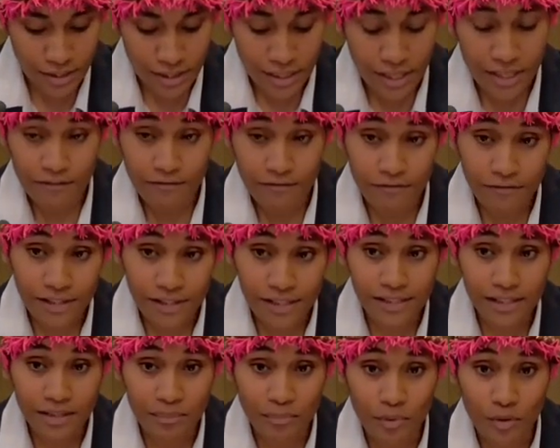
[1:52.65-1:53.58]

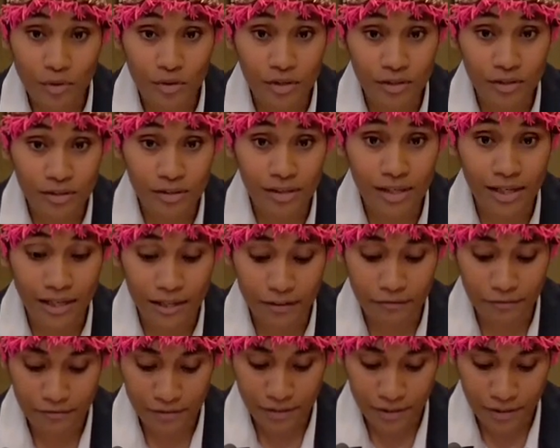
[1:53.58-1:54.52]
inflicted upon her
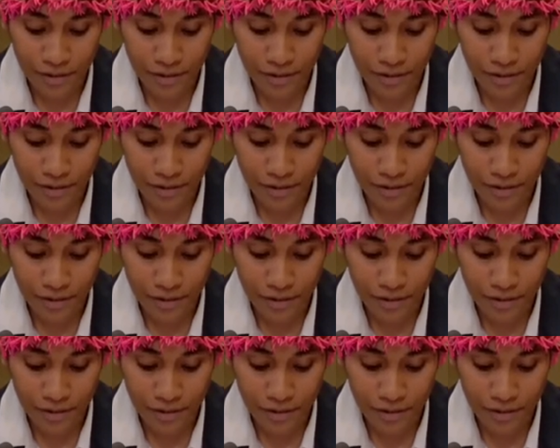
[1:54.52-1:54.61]
life,